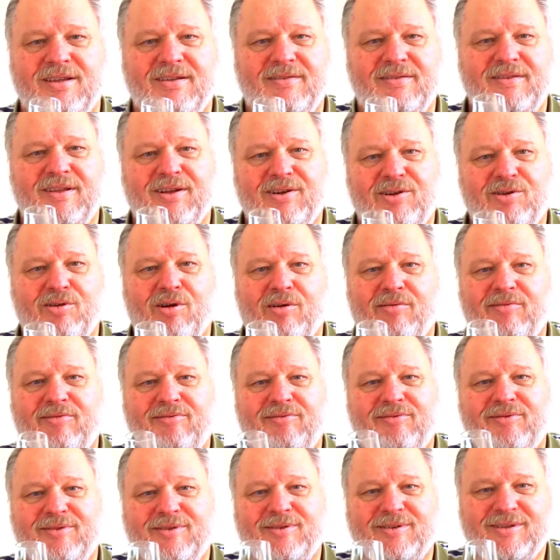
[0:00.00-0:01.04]
the
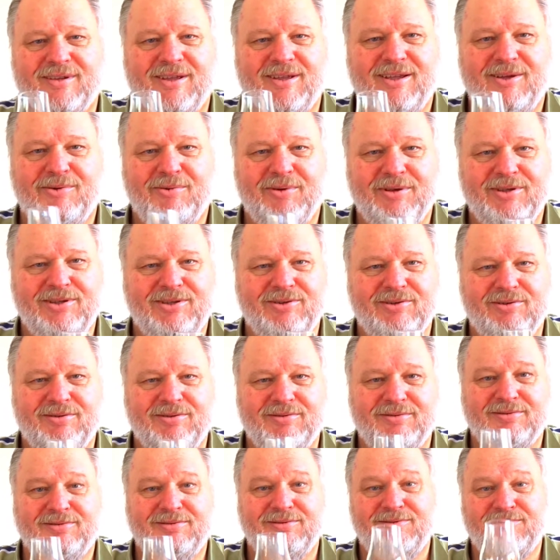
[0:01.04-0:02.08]
cough want
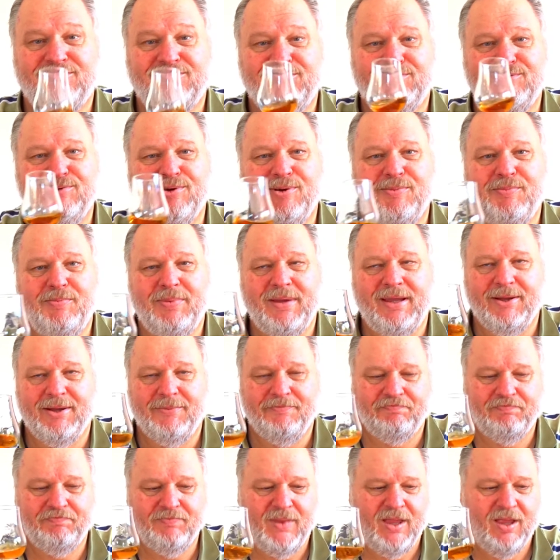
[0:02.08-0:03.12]
to
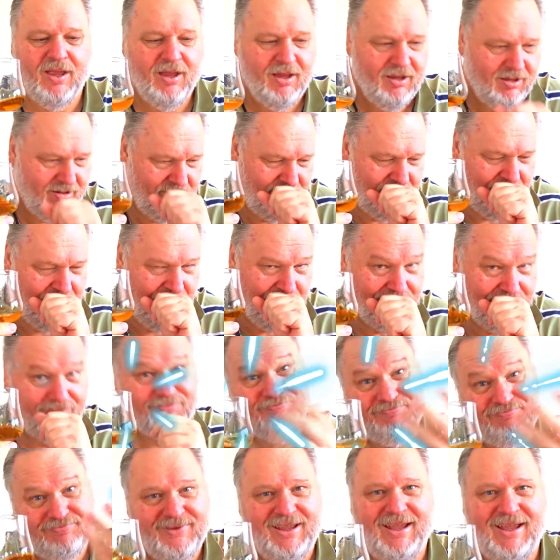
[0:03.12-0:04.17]
appear.
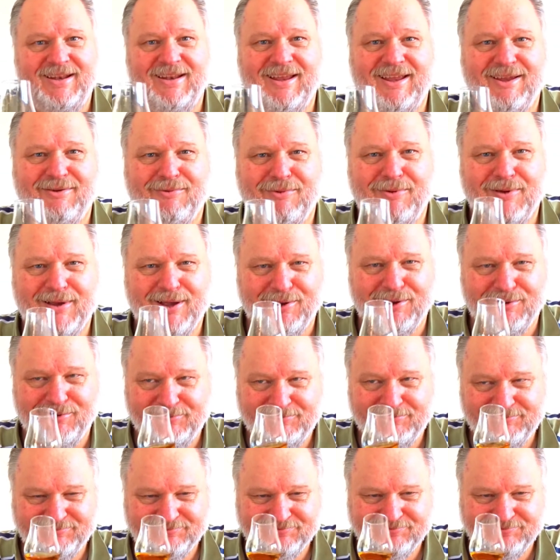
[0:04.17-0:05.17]
And there we go.